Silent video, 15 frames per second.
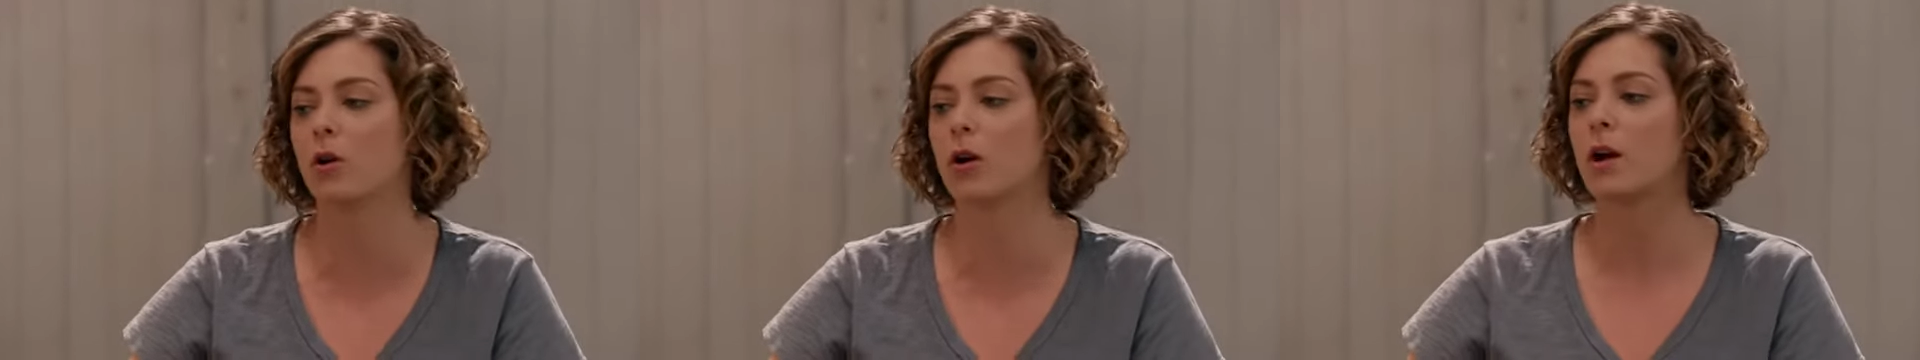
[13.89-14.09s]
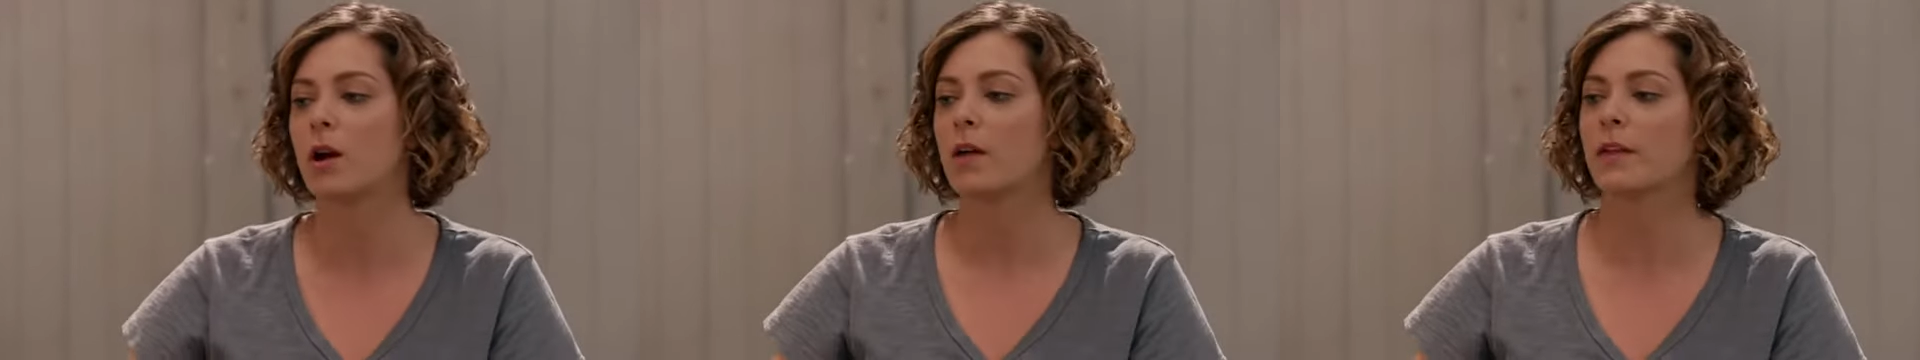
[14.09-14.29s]

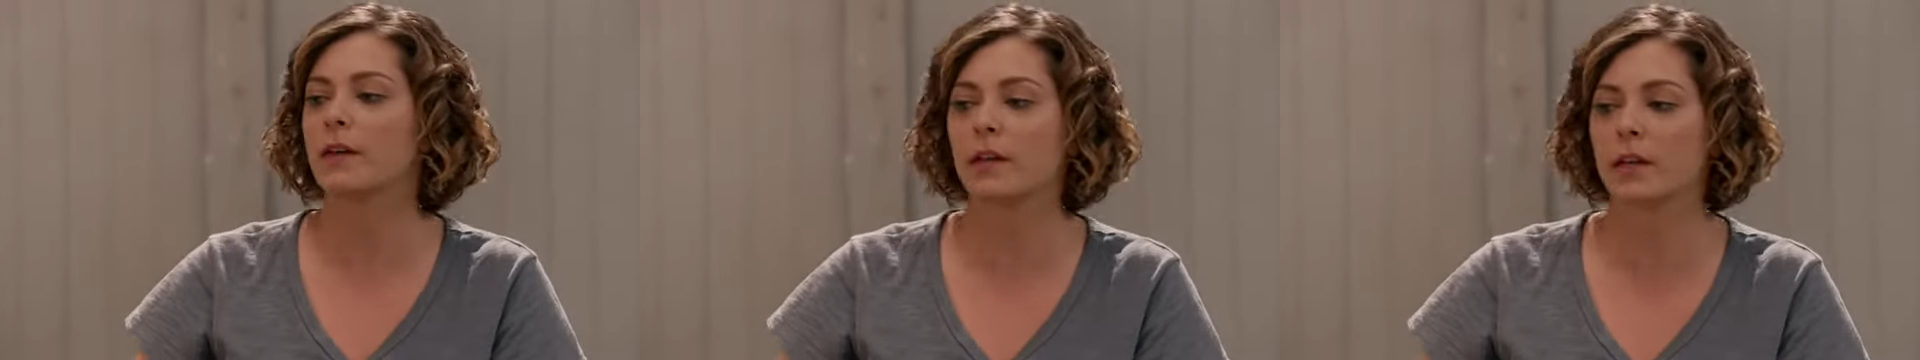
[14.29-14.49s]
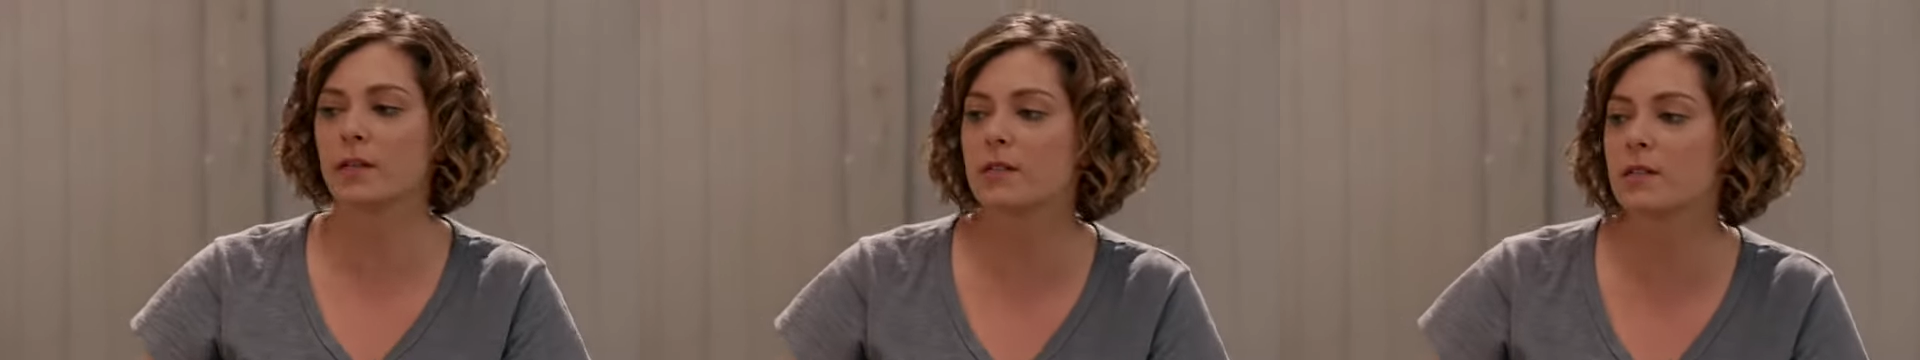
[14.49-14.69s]
or they
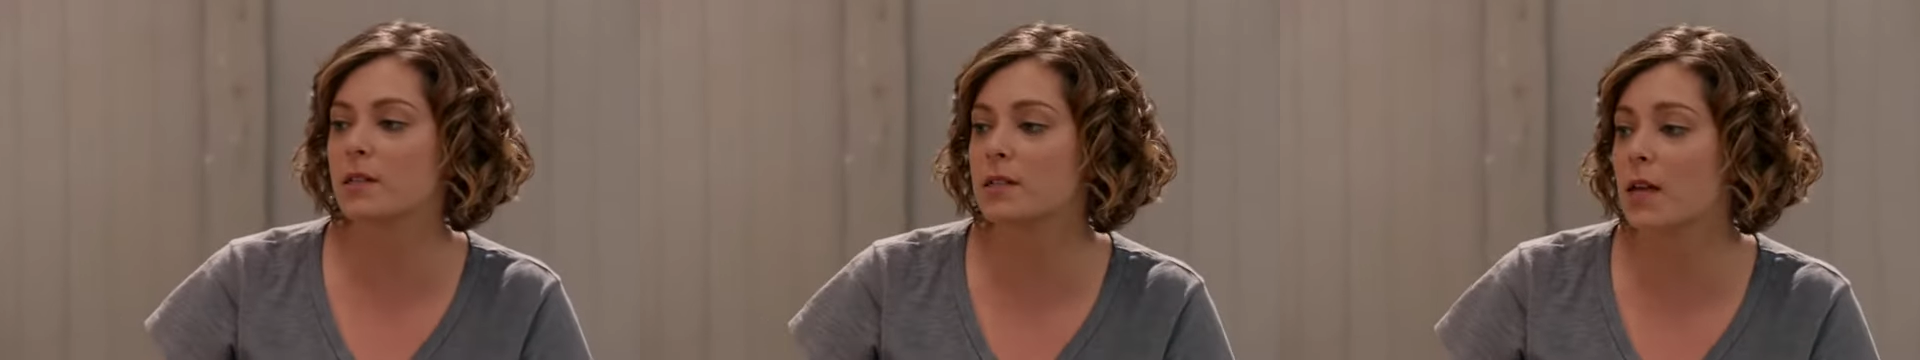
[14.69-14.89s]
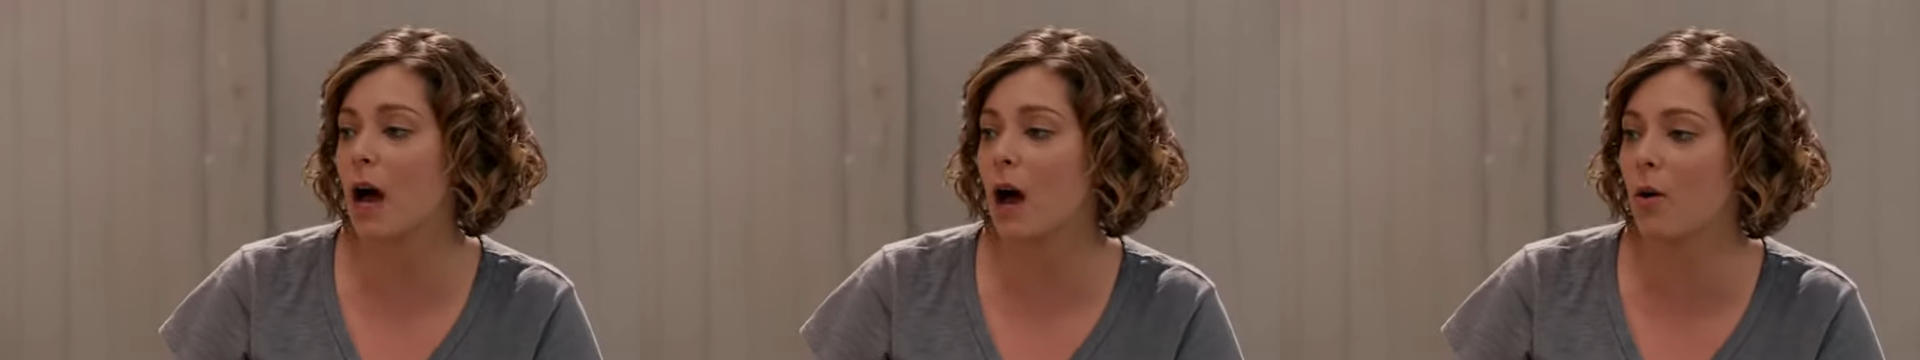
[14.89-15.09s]
kiss in
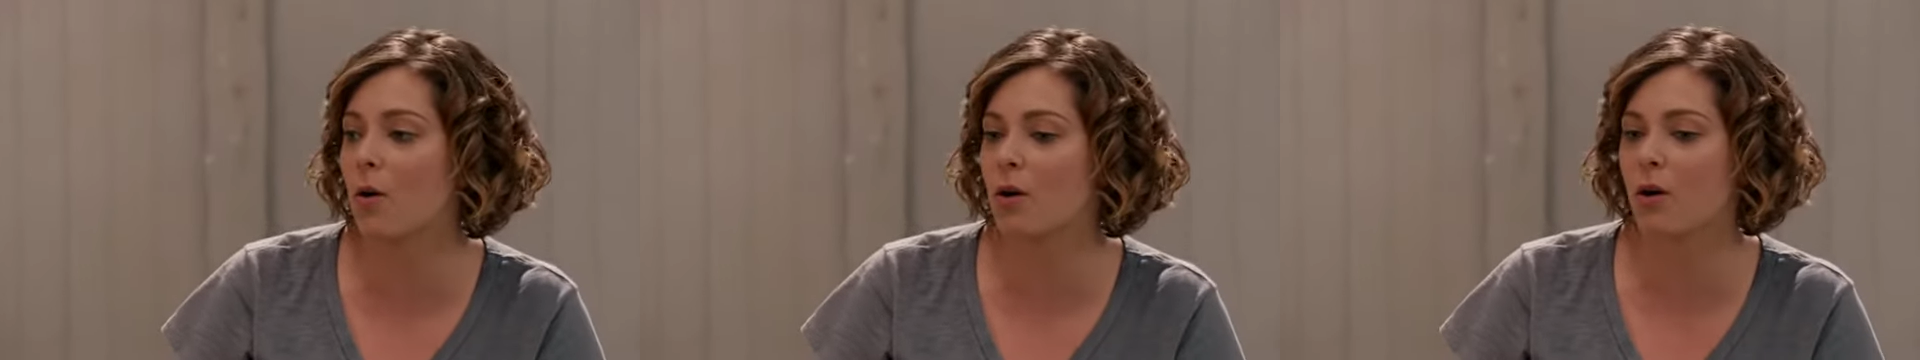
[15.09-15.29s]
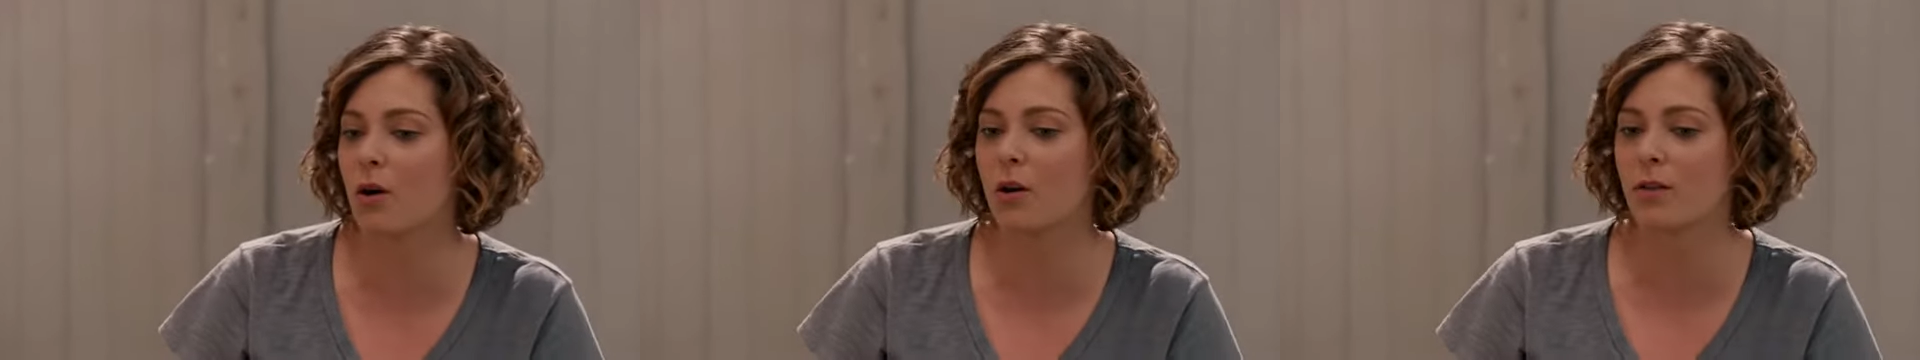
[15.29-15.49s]
a
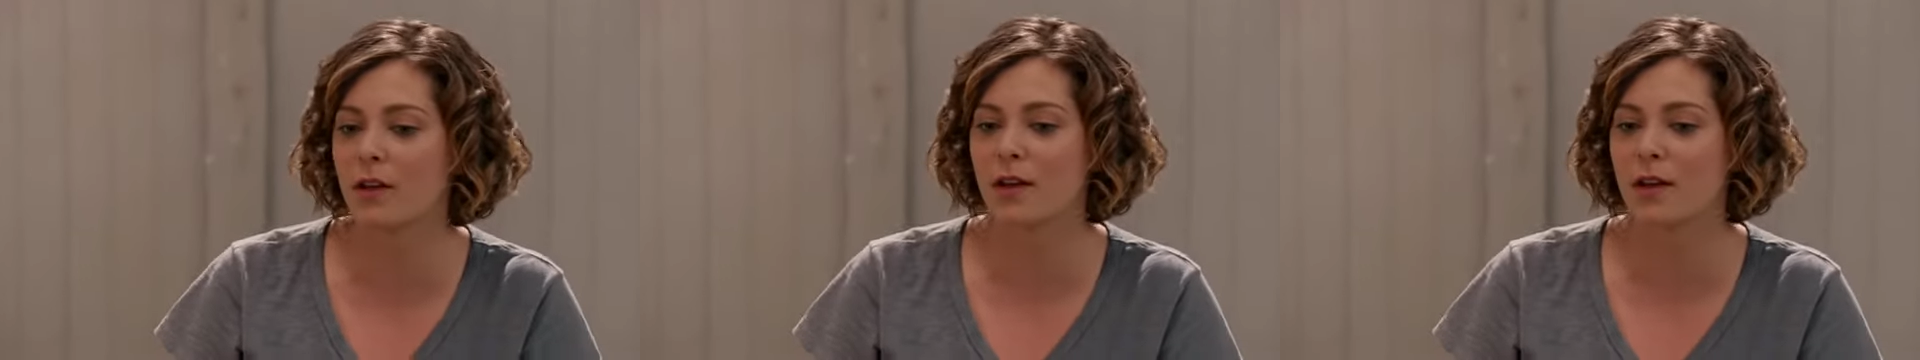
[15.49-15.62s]
tower,